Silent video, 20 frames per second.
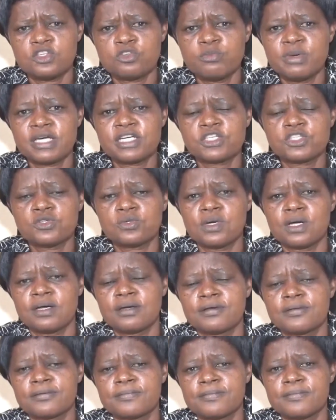make sure
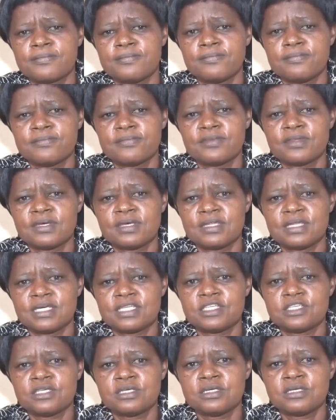
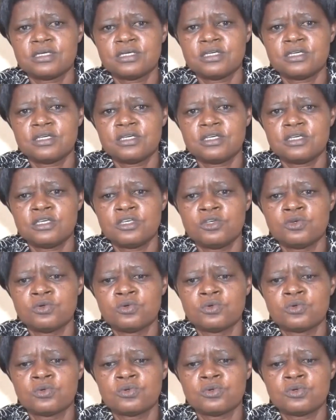that
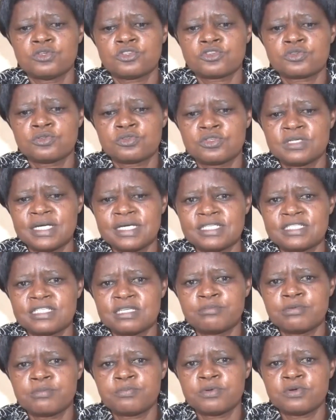you scrutinize
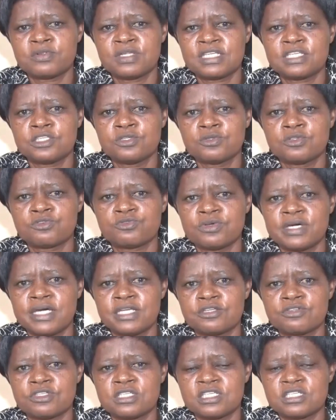the people that you try
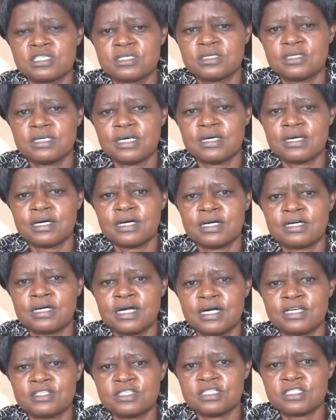to seek
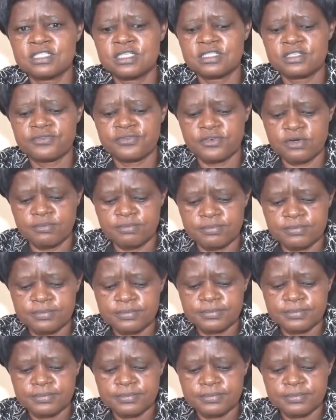assistance from.